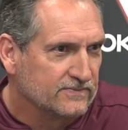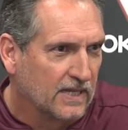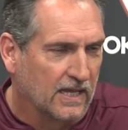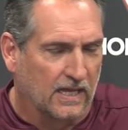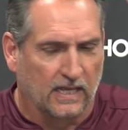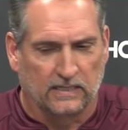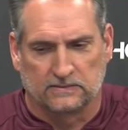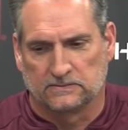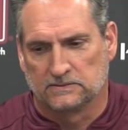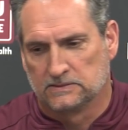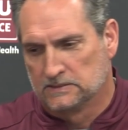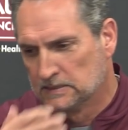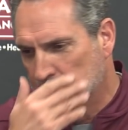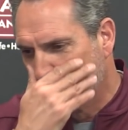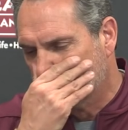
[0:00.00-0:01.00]
And
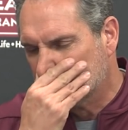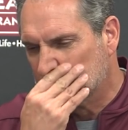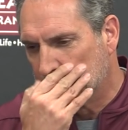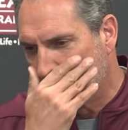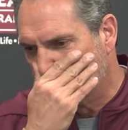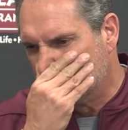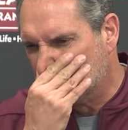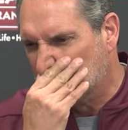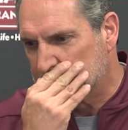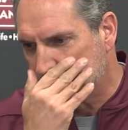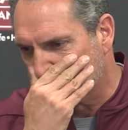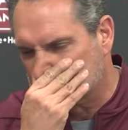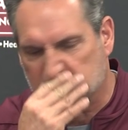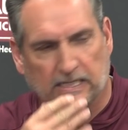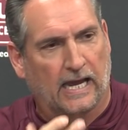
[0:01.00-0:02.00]

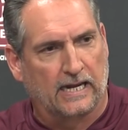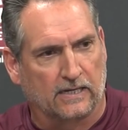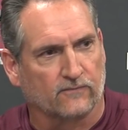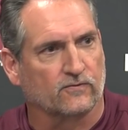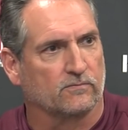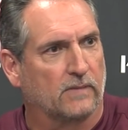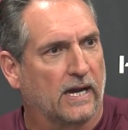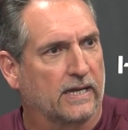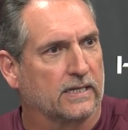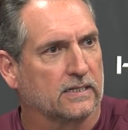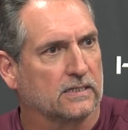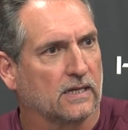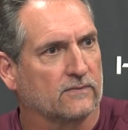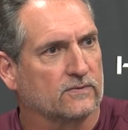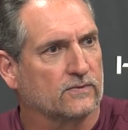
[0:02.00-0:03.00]
that's exciting from my
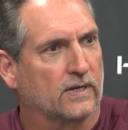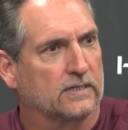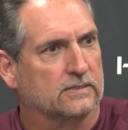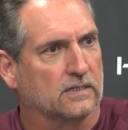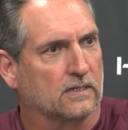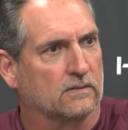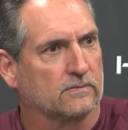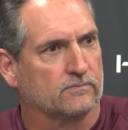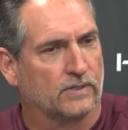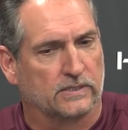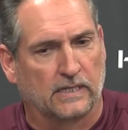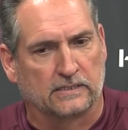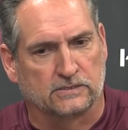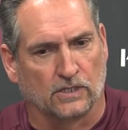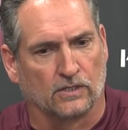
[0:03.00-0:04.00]
end of it right there.
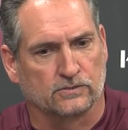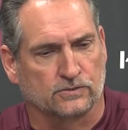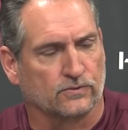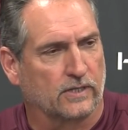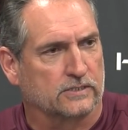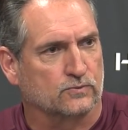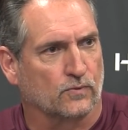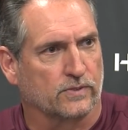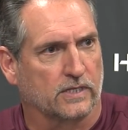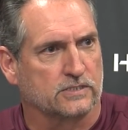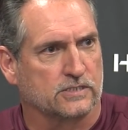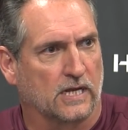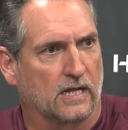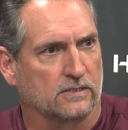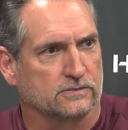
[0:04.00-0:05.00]
But that's also, that's where they
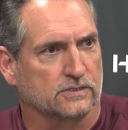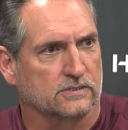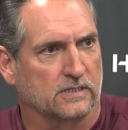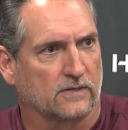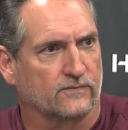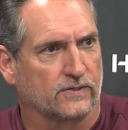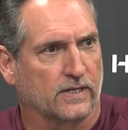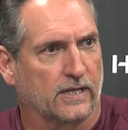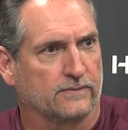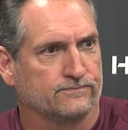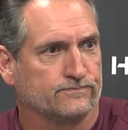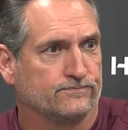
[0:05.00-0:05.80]
challenge us every day.